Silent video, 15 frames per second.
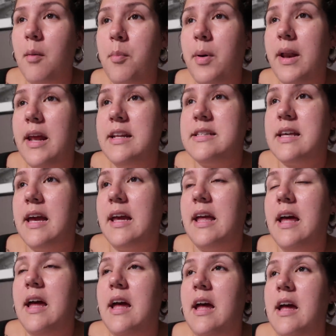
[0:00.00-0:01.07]
but it's
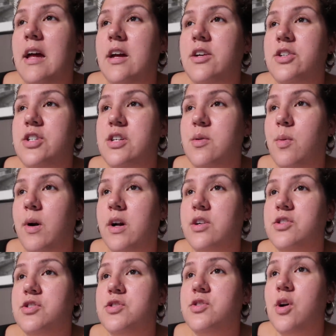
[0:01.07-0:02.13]
like, she
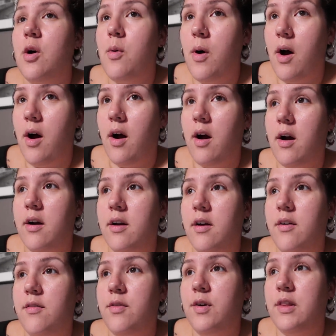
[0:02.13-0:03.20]
worked so hard
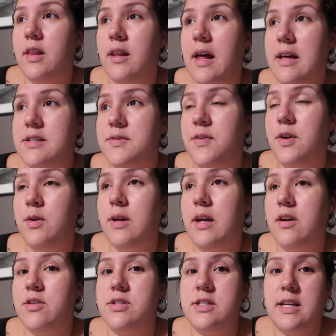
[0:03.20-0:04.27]
for the last few
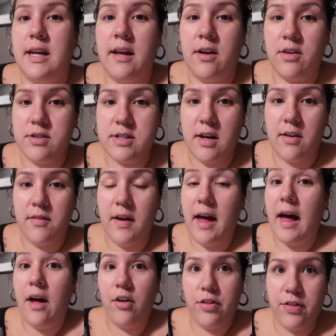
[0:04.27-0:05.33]
years to get herself
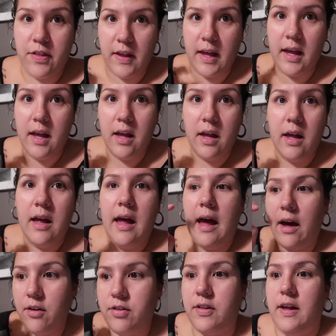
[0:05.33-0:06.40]
healthy,
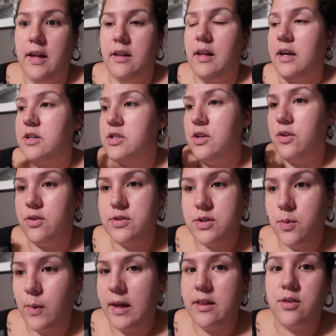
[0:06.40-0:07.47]
like to lose
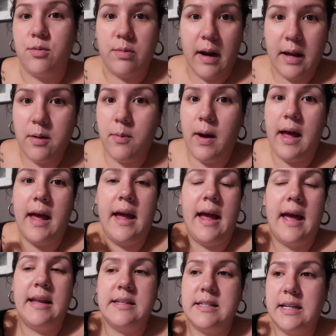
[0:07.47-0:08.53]
the weight the right way
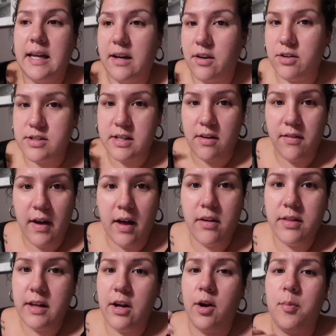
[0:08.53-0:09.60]
and to get herself
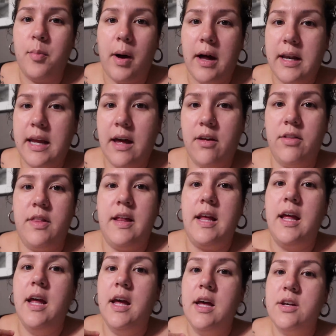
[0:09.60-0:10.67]
healthy, her body
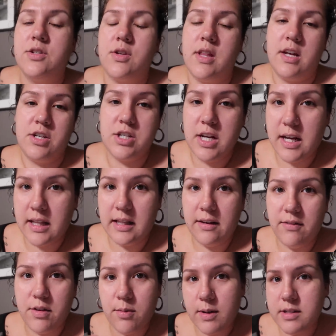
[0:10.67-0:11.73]
healthy, so that she can
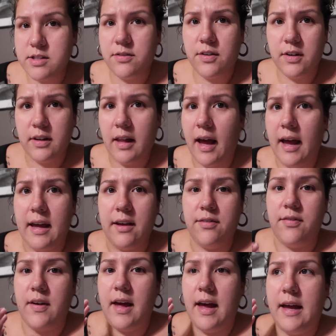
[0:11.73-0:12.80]
live the rest of her
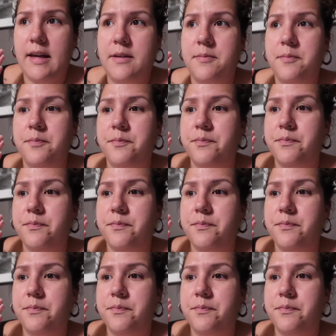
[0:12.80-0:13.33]
life and